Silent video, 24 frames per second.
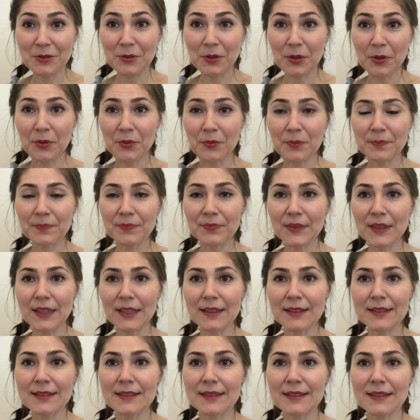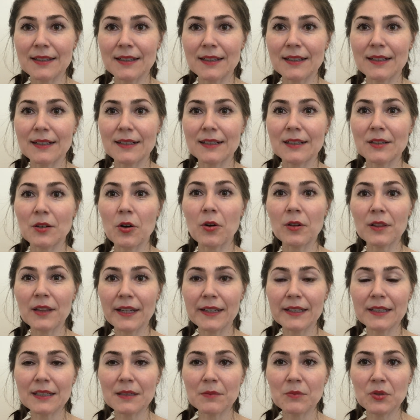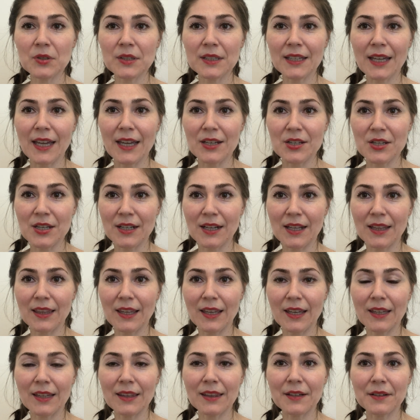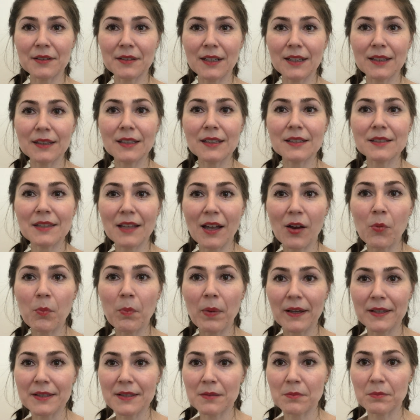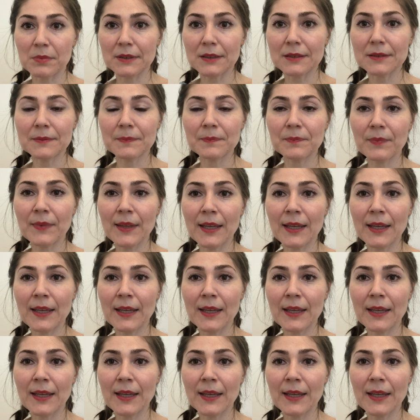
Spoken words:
to whom this online communication and the internet is now possible.